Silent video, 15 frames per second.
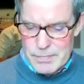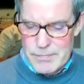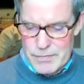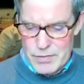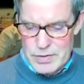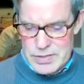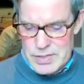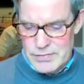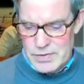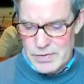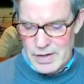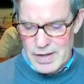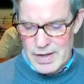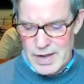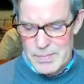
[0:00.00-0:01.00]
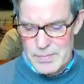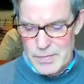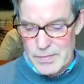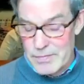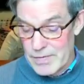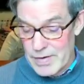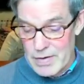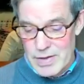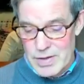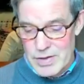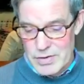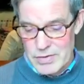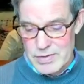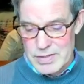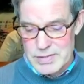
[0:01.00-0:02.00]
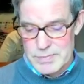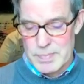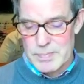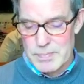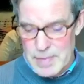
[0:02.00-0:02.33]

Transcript: First of all, I'm very curious,